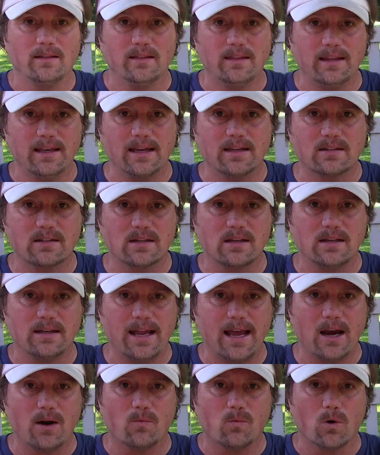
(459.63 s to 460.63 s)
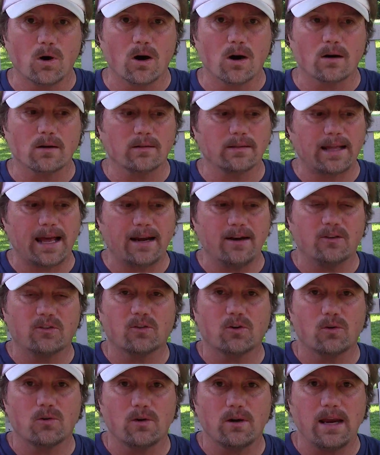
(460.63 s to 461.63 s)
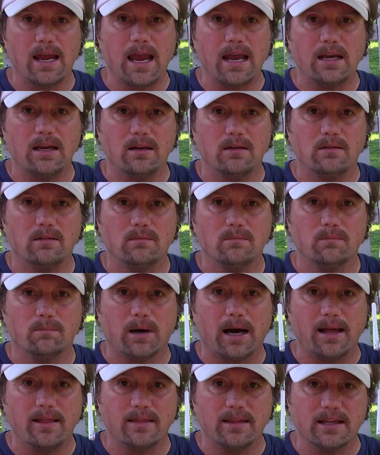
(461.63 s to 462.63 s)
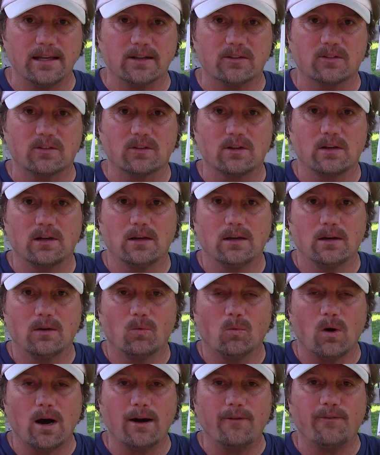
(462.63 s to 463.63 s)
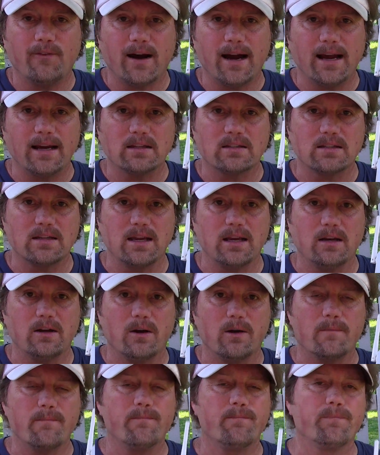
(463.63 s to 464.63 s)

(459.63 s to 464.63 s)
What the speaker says: this network that is created by this Wi-Fi extender.